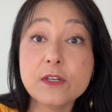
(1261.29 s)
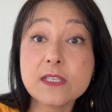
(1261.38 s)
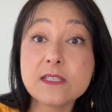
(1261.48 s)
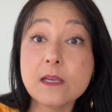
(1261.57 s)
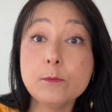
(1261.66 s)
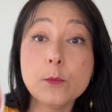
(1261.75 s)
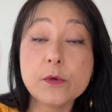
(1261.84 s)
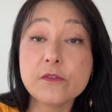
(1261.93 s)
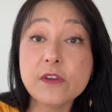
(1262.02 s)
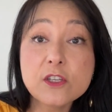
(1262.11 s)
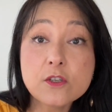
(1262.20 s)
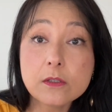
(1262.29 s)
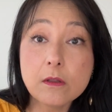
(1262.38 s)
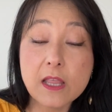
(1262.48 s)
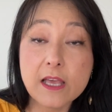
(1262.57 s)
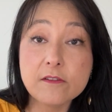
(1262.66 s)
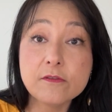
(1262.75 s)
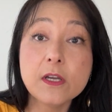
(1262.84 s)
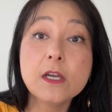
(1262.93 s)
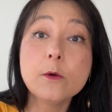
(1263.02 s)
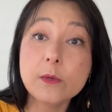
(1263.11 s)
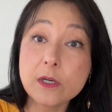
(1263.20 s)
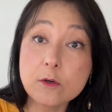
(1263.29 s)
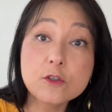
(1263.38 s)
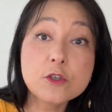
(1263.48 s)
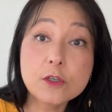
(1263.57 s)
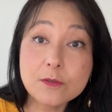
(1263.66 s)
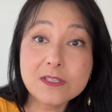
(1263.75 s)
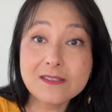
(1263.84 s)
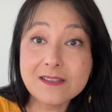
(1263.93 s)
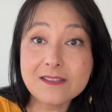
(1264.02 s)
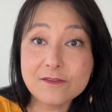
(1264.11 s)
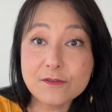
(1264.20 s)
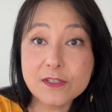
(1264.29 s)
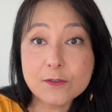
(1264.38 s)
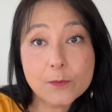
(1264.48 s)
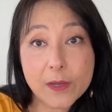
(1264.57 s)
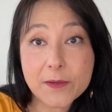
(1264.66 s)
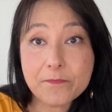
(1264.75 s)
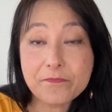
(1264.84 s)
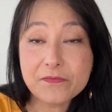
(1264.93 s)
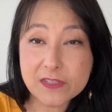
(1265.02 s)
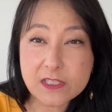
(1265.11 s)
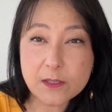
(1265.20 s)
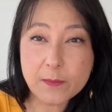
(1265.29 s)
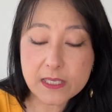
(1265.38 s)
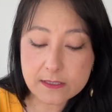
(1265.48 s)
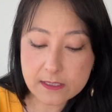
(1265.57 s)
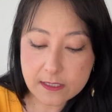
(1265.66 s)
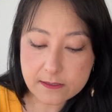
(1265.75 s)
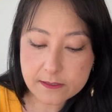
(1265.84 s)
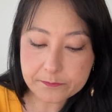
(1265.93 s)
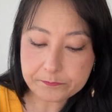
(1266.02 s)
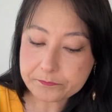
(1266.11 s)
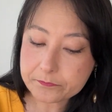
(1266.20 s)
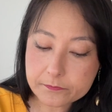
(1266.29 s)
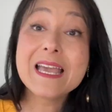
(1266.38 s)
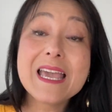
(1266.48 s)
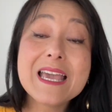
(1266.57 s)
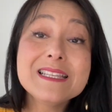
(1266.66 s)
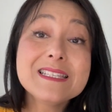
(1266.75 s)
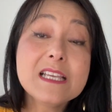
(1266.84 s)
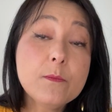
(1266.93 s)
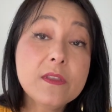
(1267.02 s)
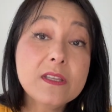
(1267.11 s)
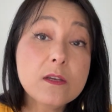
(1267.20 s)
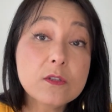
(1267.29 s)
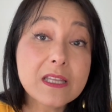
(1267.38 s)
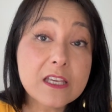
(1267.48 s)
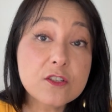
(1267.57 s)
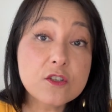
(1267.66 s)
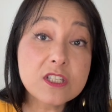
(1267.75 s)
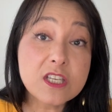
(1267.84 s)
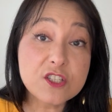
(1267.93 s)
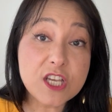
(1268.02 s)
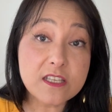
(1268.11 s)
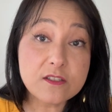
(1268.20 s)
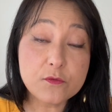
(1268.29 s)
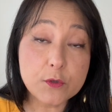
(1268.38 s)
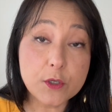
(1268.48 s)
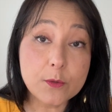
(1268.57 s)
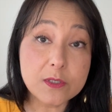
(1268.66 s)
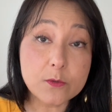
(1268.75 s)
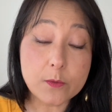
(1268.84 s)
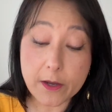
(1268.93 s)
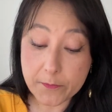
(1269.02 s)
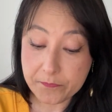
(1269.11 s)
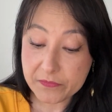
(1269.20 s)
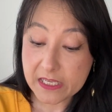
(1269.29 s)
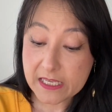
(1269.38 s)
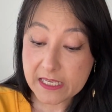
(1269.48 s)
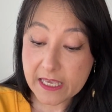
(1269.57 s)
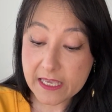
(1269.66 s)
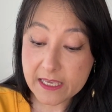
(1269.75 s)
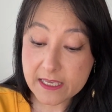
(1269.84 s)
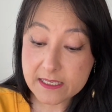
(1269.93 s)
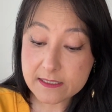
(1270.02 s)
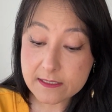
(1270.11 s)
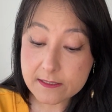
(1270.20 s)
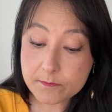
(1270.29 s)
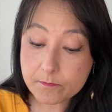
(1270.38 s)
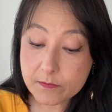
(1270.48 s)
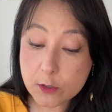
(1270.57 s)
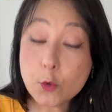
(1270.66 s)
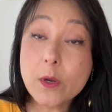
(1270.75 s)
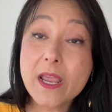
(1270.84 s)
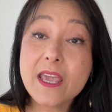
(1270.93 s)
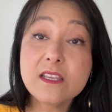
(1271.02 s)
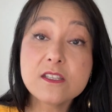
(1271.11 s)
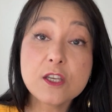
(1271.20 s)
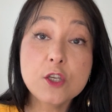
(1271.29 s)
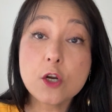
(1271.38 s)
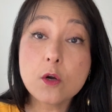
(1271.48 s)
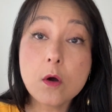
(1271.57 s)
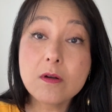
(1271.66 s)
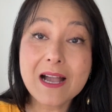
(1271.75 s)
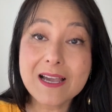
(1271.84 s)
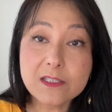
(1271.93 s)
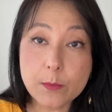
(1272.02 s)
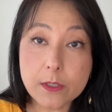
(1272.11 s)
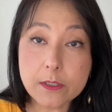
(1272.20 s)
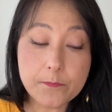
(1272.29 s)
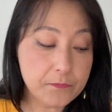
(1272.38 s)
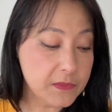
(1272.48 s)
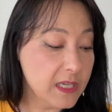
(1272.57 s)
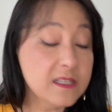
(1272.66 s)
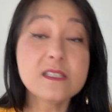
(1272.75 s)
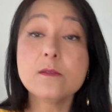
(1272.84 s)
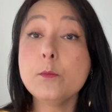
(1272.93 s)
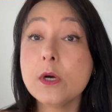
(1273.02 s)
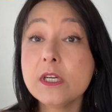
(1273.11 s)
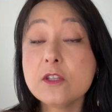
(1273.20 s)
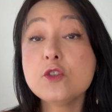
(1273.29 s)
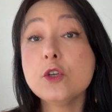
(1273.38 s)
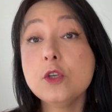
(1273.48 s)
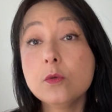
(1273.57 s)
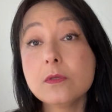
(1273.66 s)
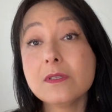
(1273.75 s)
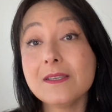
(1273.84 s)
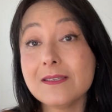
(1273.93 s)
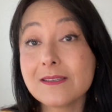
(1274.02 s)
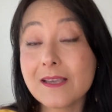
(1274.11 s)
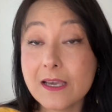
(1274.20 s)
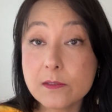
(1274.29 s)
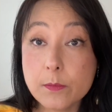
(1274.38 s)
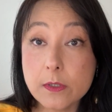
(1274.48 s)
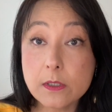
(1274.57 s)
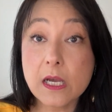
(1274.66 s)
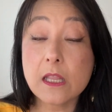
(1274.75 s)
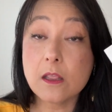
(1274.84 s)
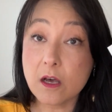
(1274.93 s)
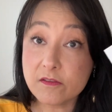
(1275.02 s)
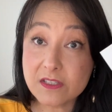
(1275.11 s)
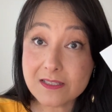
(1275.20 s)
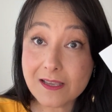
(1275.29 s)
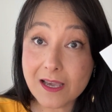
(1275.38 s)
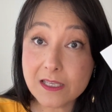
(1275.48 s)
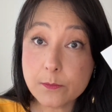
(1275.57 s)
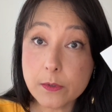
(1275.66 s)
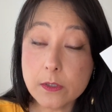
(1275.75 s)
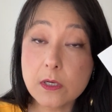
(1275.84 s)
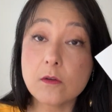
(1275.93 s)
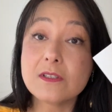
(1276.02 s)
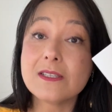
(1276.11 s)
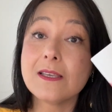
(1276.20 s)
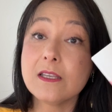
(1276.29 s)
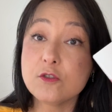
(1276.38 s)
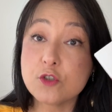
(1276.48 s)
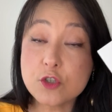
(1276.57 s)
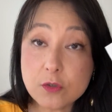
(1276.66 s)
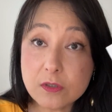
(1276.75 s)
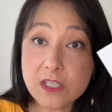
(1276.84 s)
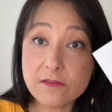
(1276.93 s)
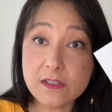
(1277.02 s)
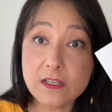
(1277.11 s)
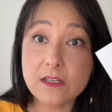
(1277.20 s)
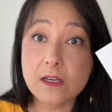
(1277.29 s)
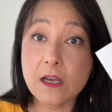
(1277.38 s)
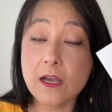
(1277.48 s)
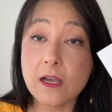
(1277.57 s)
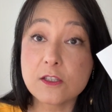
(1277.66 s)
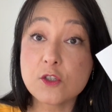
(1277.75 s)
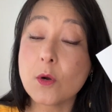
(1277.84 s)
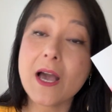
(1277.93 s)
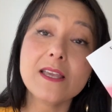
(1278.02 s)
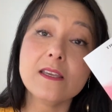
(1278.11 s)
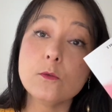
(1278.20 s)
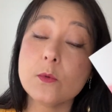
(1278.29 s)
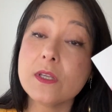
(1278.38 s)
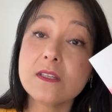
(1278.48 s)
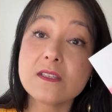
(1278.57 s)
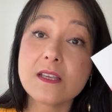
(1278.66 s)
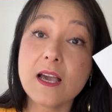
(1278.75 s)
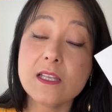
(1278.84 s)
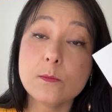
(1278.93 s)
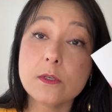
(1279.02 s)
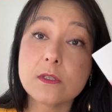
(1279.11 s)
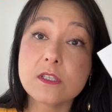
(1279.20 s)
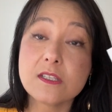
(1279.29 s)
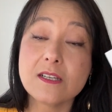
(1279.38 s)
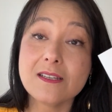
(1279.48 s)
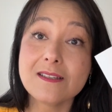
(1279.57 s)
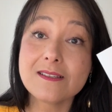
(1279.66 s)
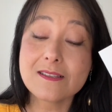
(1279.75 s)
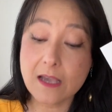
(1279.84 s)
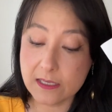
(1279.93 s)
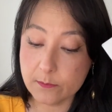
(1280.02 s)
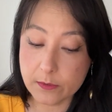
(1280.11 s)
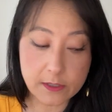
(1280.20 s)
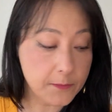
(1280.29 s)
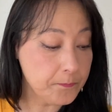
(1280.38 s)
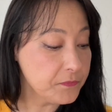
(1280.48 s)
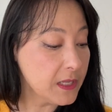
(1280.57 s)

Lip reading: example, professional life, we are going to use it in a different way. Does it make sense? And something that I would like to suggest for you as well is create your own guidebook. It is important to use this guidebook. I love this guidebook. I would say that you should give it a try and read this guidebook, study this guidebook.